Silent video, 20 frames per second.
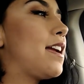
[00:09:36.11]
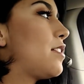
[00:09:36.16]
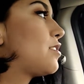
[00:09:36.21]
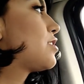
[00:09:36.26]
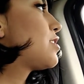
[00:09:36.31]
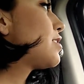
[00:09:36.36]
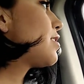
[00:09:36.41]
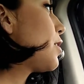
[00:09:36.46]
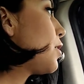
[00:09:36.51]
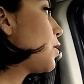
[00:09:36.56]
And
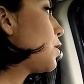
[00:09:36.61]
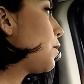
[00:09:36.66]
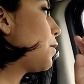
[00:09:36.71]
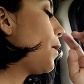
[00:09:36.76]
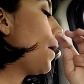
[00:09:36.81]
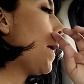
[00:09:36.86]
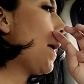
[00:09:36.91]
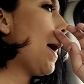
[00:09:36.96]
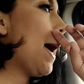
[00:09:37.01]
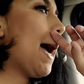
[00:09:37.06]

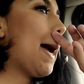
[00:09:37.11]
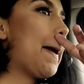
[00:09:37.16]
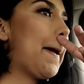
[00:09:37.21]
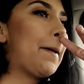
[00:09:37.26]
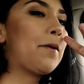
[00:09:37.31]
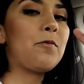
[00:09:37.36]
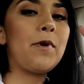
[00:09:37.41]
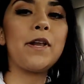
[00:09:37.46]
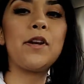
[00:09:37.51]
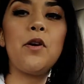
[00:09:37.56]
so I
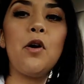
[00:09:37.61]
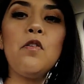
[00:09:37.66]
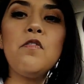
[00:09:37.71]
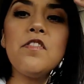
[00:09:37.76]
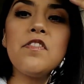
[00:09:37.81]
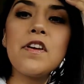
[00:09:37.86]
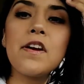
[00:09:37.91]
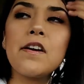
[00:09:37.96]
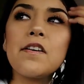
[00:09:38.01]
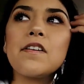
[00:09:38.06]
had went
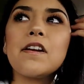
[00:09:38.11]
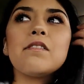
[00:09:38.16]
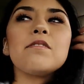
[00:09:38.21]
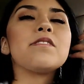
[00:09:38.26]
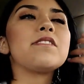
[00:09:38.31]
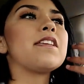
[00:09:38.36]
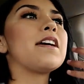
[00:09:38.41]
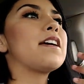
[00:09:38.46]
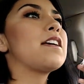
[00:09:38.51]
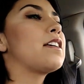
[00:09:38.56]
over there and I
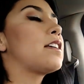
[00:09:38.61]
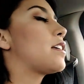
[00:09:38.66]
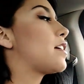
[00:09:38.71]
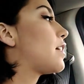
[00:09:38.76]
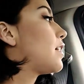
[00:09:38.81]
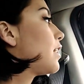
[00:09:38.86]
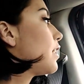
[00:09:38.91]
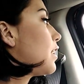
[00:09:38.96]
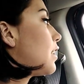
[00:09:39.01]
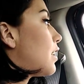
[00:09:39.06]
was like,
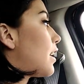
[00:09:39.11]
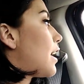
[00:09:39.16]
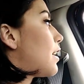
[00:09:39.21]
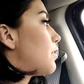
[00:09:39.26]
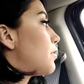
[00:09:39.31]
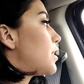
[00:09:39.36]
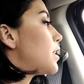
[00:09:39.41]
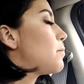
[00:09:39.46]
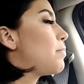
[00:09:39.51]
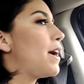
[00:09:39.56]
oh, I
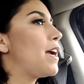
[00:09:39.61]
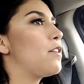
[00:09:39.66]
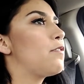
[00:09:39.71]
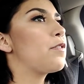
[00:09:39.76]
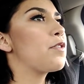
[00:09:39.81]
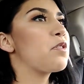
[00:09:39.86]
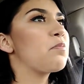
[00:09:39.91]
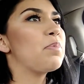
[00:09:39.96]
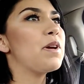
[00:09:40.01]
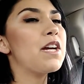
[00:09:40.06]
already paid
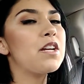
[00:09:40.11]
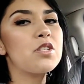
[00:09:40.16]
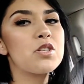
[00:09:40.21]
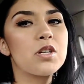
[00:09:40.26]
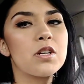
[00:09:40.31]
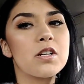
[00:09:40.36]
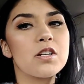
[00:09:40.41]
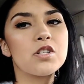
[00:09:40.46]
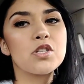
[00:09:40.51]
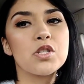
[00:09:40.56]
for the
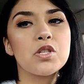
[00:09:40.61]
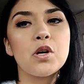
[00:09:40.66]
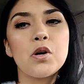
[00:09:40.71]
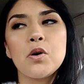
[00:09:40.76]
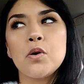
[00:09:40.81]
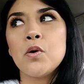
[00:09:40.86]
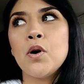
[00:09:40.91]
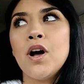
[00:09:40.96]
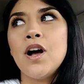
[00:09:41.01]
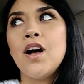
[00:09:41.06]
picture.
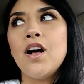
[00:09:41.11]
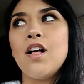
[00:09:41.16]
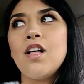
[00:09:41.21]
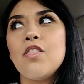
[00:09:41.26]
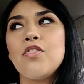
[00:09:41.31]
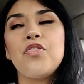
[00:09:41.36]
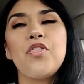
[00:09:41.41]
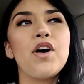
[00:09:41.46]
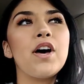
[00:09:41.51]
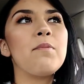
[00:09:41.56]
So
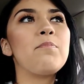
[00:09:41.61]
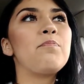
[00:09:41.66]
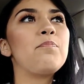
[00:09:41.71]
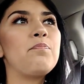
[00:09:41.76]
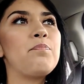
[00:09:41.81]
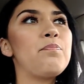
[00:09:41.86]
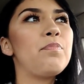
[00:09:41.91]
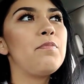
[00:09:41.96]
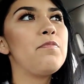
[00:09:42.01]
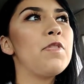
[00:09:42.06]

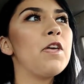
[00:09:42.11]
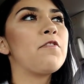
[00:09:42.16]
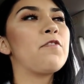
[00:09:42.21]
the